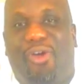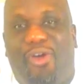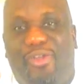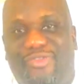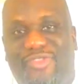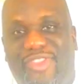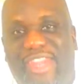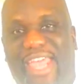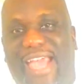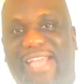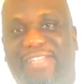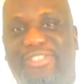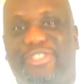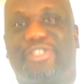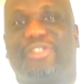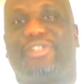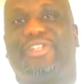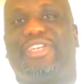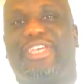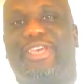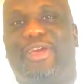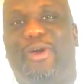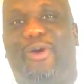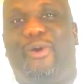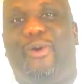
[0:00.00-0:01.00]

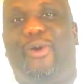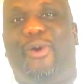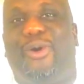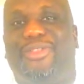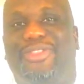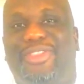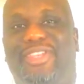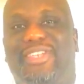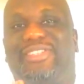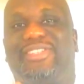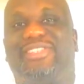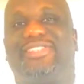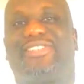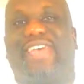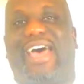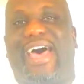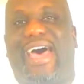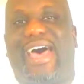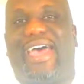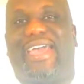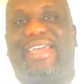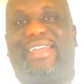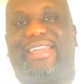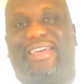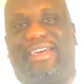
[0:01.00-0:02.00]
naturally on the
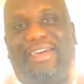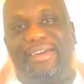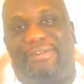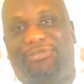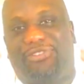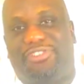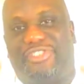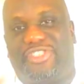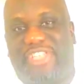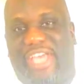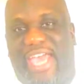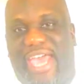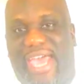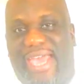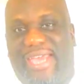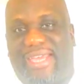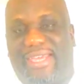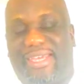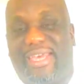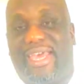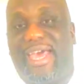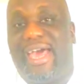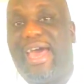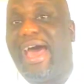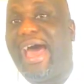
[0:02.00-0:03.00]
side of Jack.
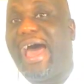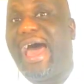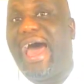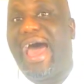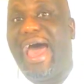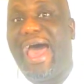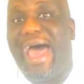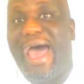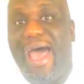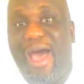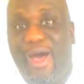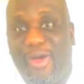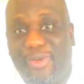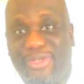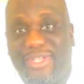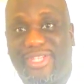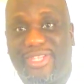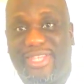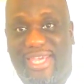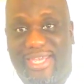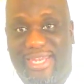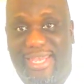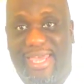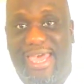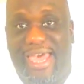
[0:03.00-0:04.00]
How did
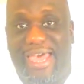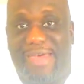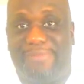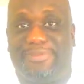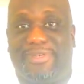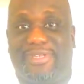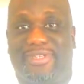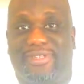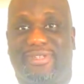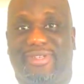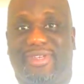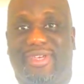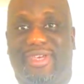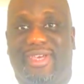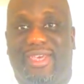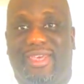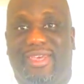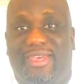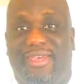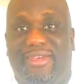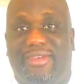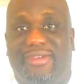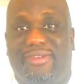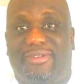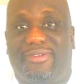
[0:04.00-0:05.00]
that happen?
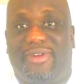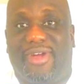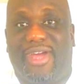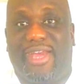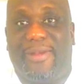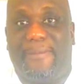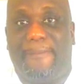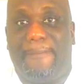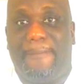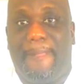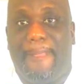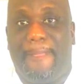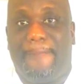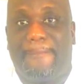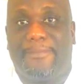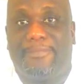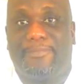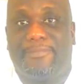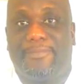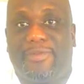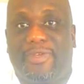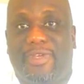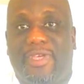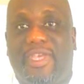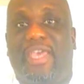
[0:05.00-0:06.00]
Right?
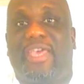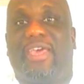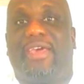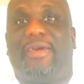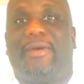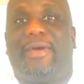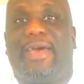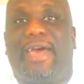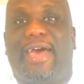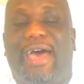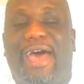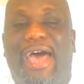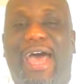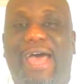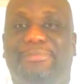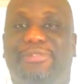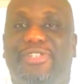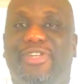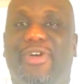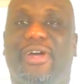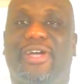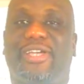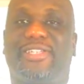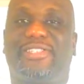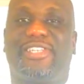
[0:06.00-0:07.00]
I'm
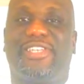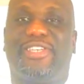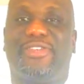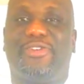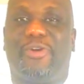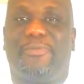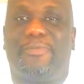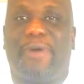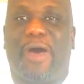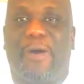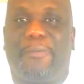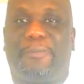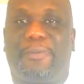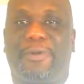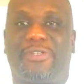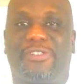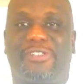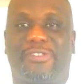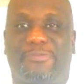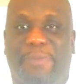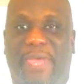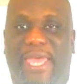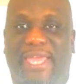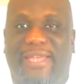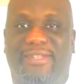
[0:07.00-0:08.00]
talking to you about
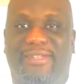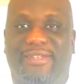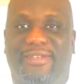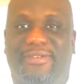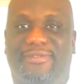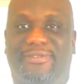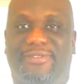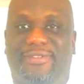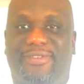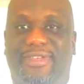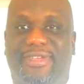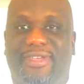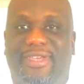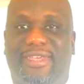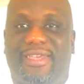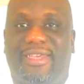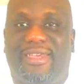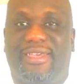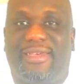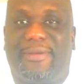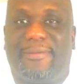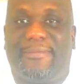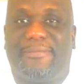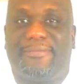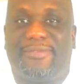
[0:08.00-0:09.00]
perspective.
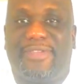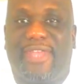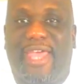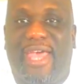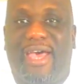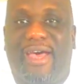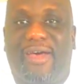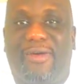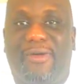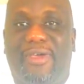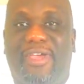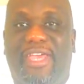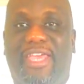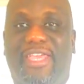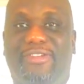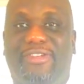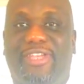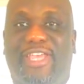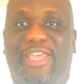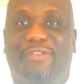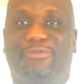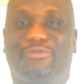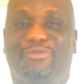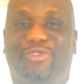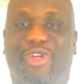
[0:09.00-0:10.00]
Now,
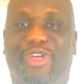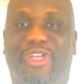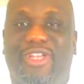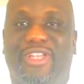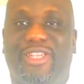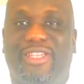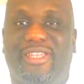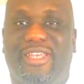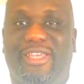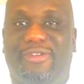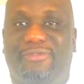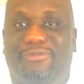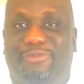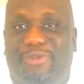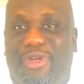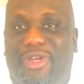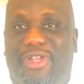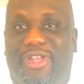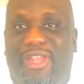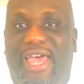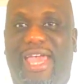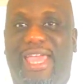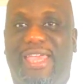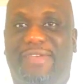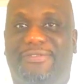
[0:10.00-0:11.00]
in
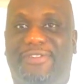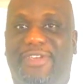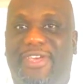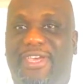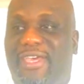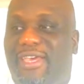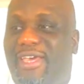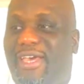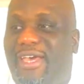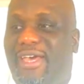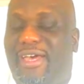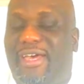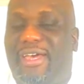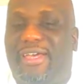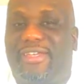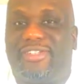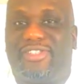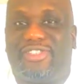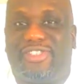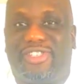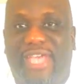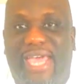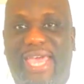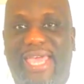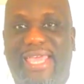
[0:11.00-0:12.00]
real life,
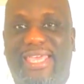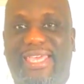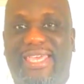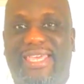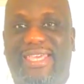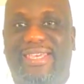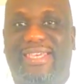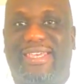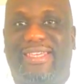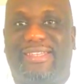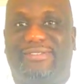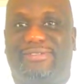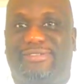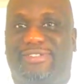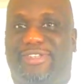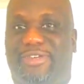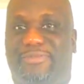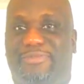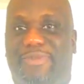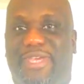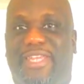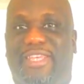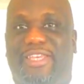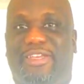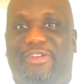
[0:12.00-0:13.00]
Jack
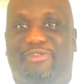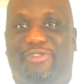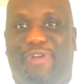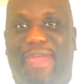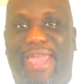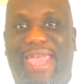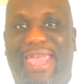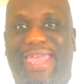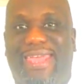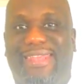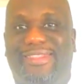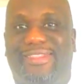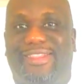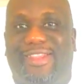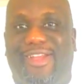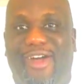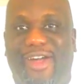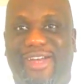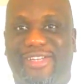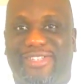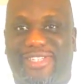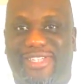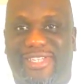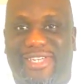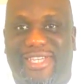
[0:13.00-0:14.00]
committed grand
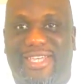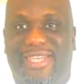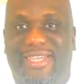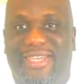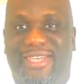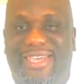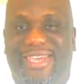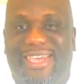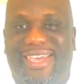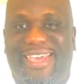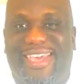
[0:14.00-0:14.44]
larceny,